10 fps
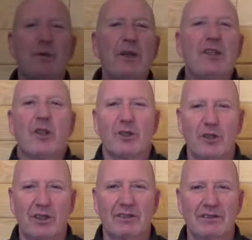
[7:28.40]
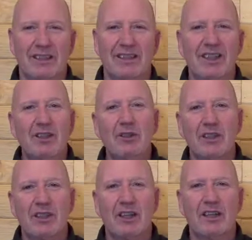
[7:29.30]
researchers continue to
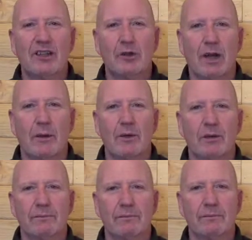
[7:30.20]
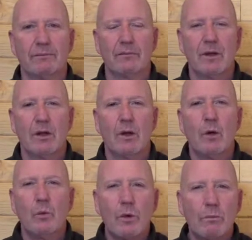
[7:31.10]
study trauma,
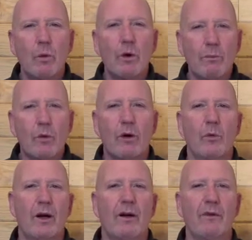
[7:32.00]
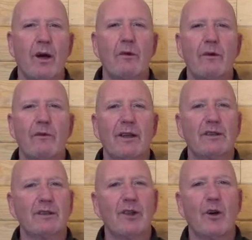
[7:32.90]
we're more and more aware of other
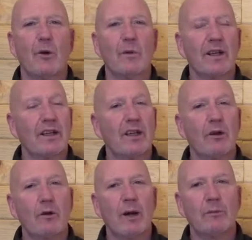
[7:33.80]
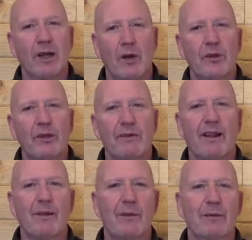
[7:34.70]
events in the home that can interrupt healthy
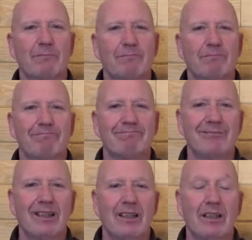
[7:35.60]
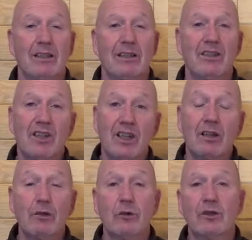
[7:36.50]
development. This can
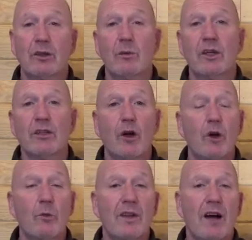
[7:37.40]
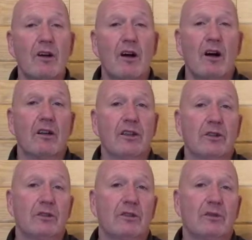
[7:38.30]
include someone in the home with alcohol
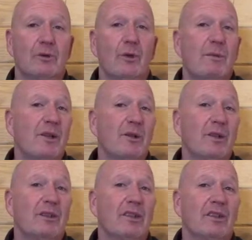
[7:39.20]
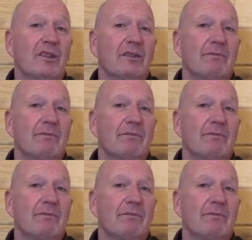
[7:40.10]
issues or mental illness,